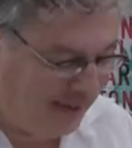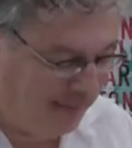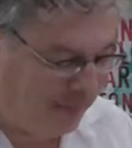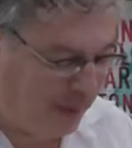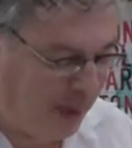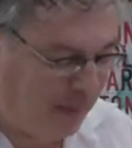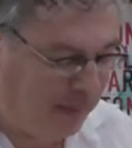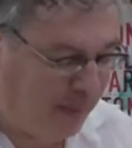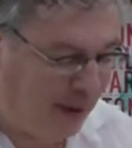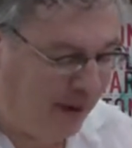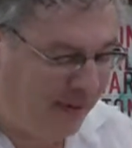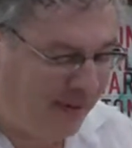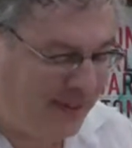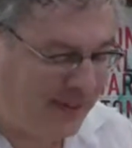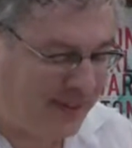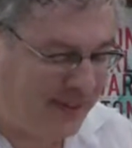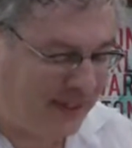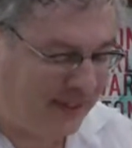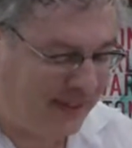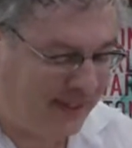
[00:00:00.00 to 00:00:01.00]

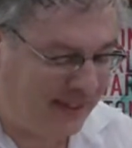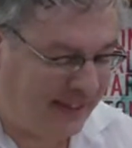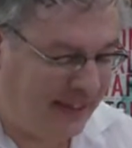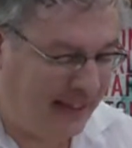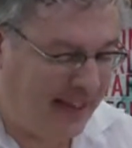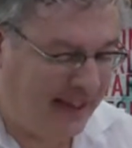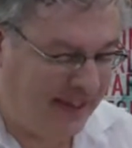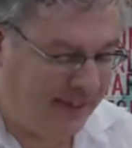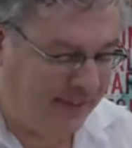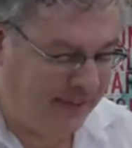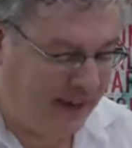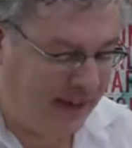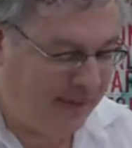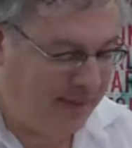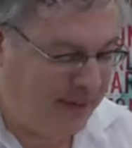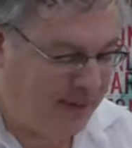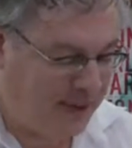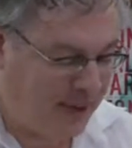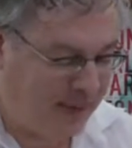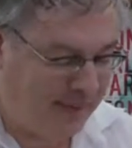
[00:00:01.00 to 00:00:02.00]
Barbarians at the gate of
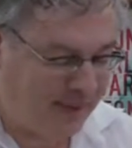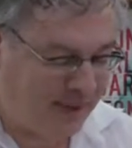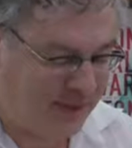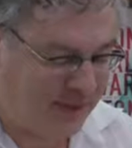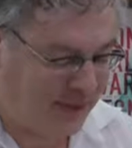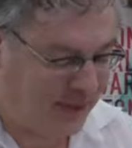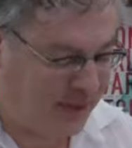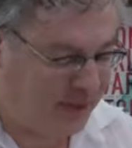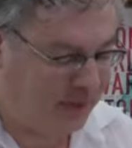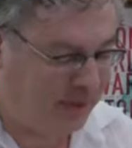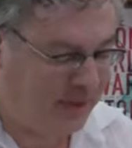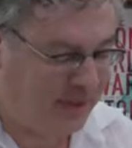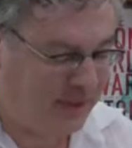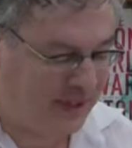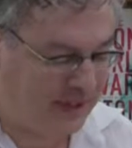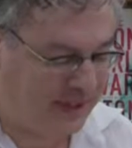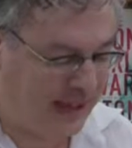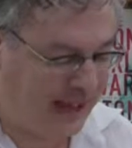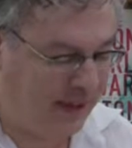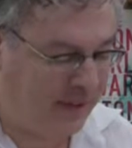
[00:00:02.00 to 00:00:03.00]
Henry James's
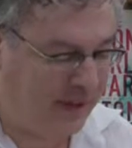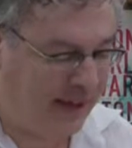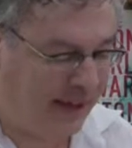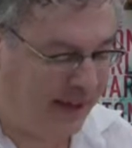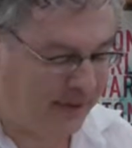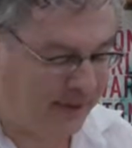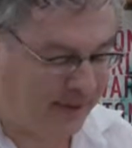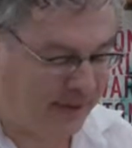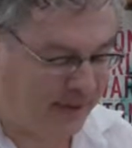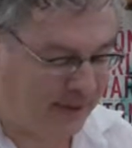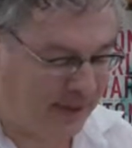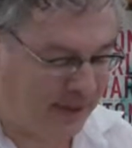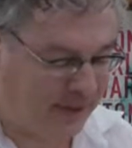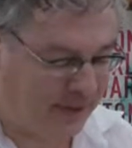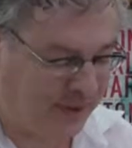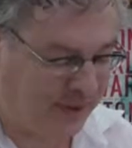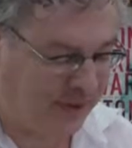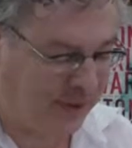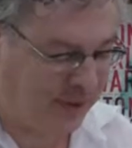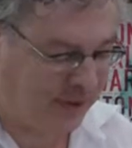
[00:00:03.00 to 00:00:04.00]
exquisite townhouses just
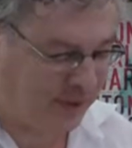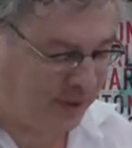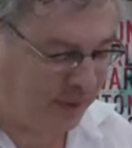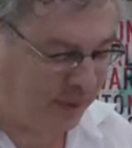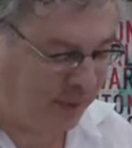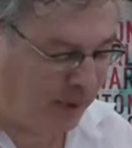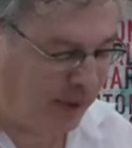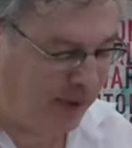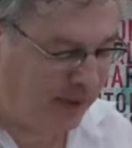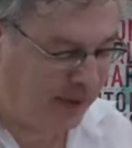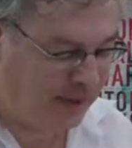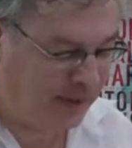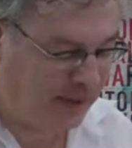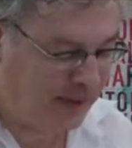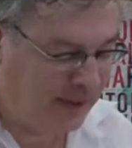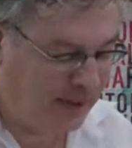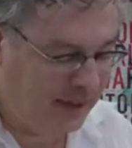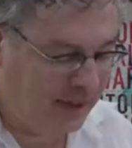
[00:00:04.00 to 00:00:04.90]
across the park.